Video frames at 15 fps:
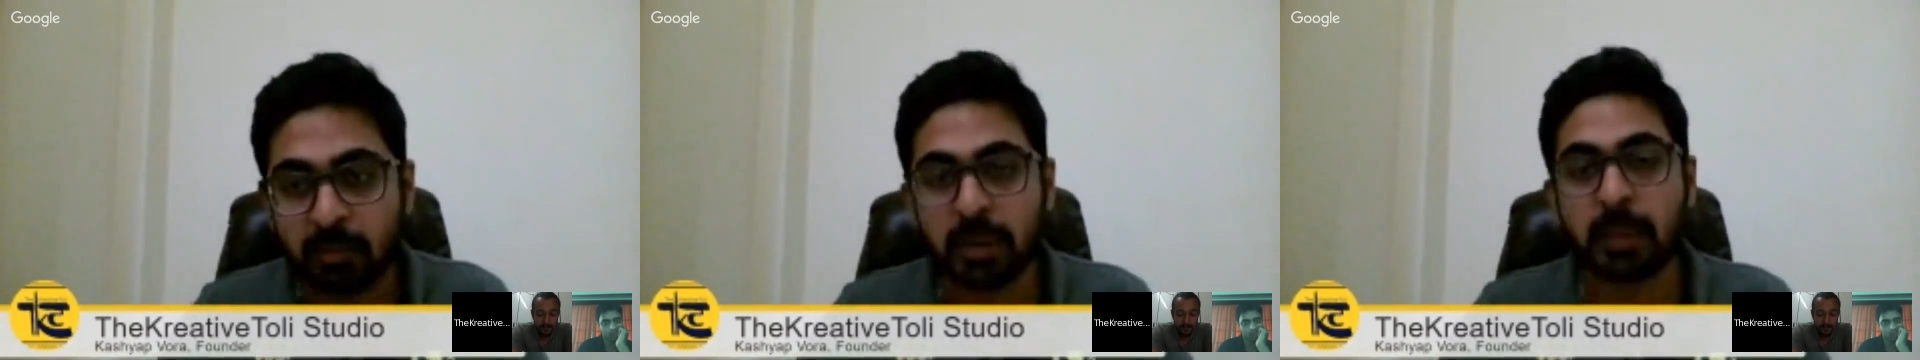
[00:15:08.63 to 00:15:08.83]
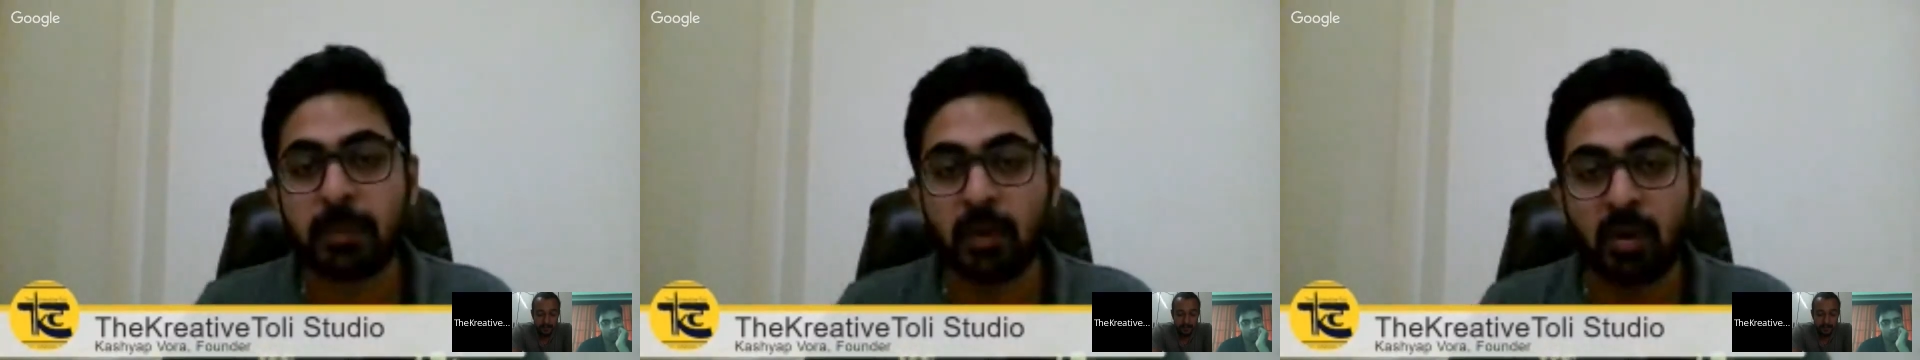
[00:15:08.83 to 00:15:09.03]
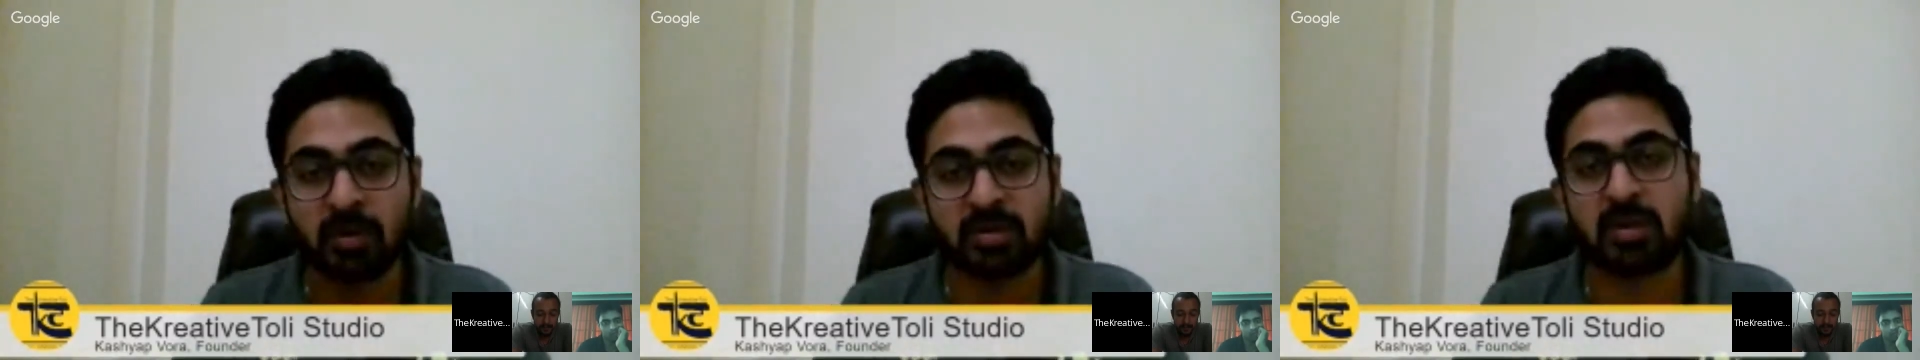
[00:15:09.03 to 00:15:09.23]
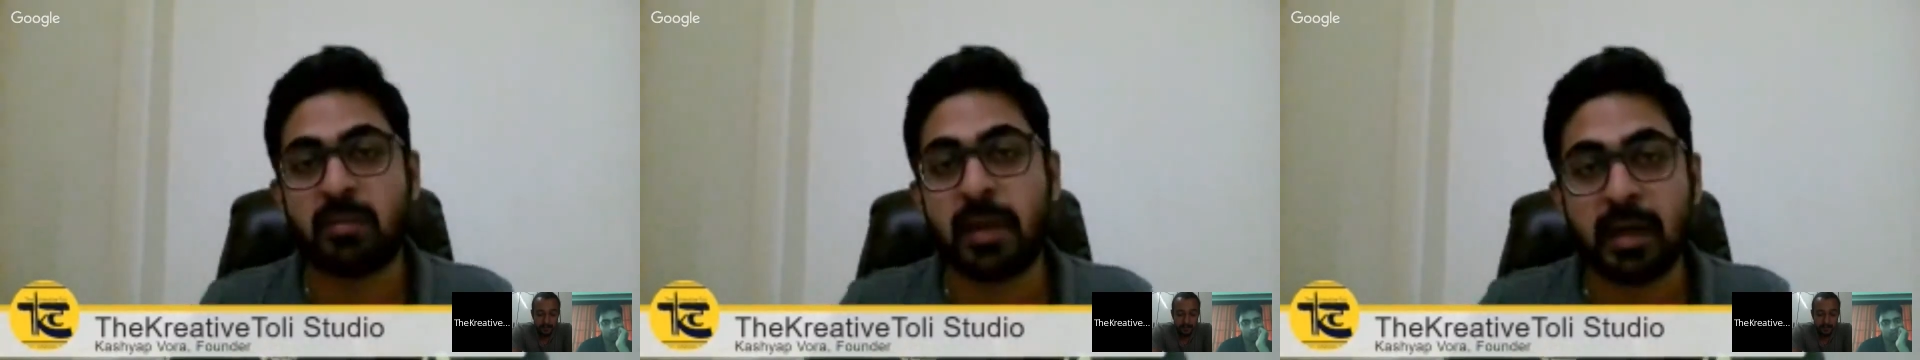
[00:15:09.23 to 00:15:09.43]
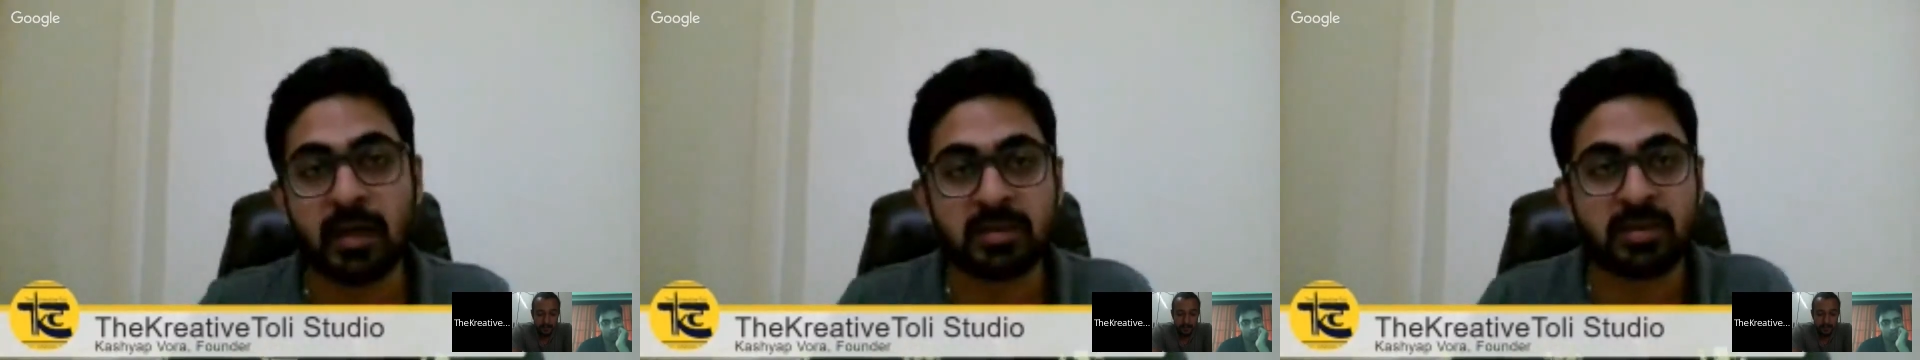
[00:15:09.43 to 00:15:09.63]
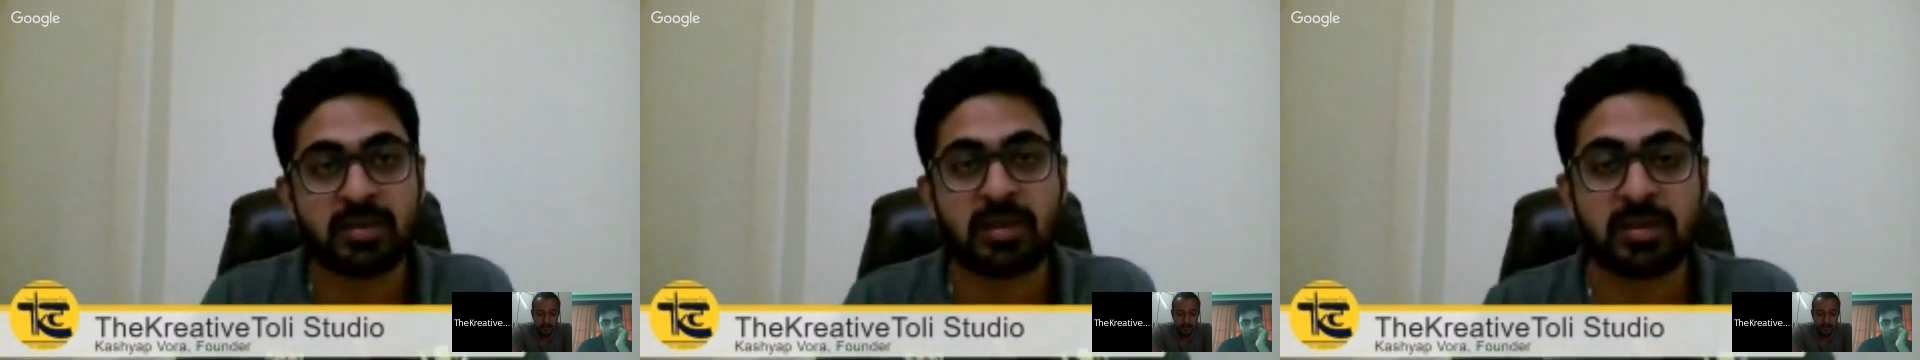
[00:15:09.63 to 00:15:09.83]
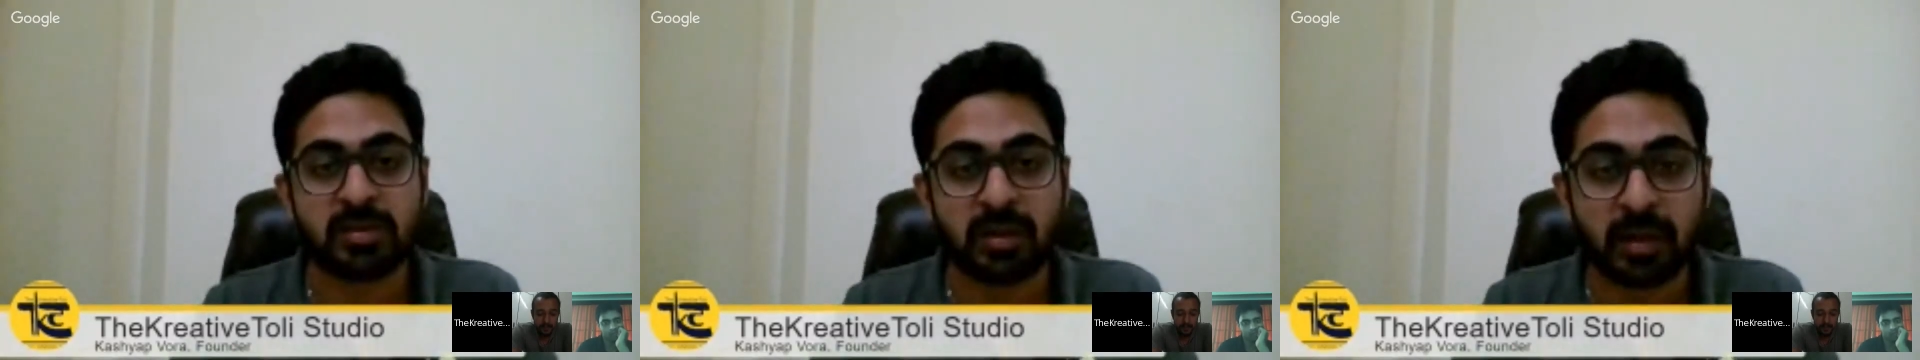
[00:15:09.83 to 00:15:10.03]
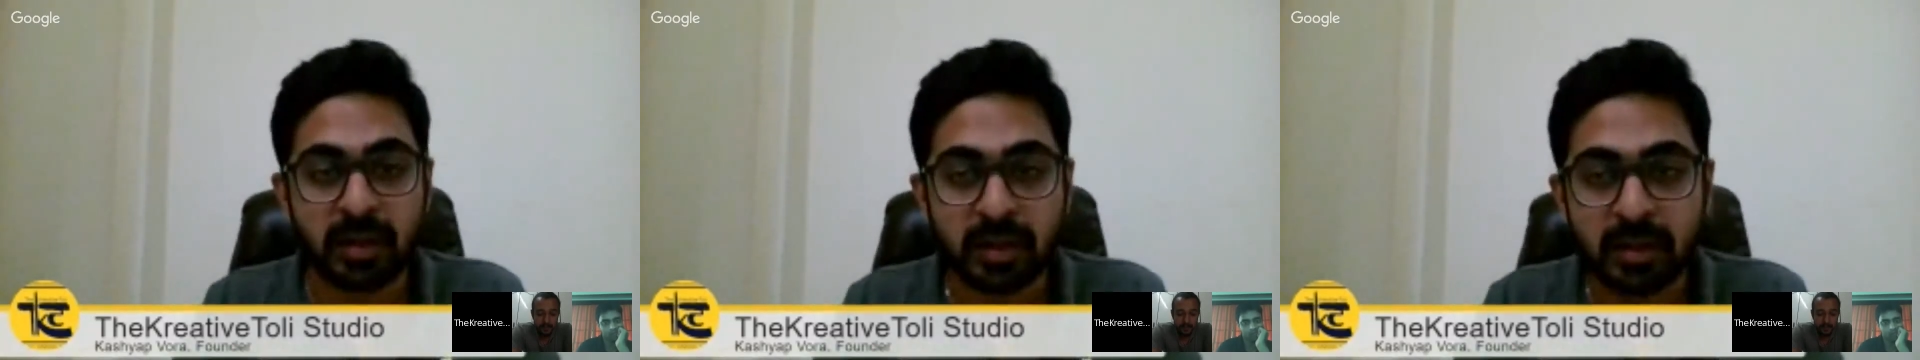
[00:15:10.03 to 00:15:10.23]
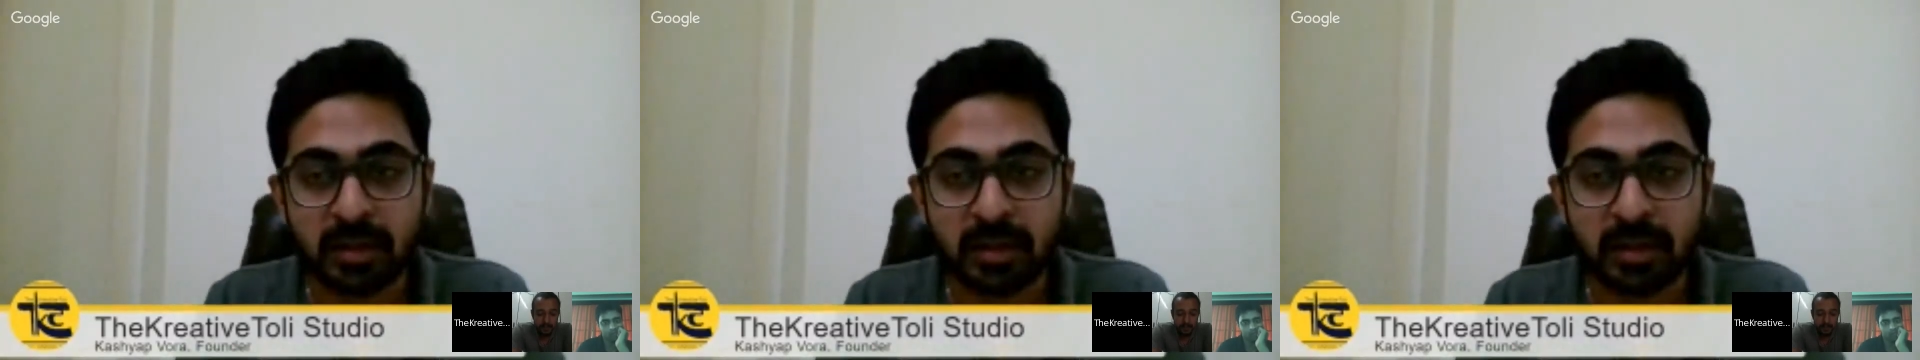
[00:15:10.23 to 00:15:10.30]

people also to make decisions today?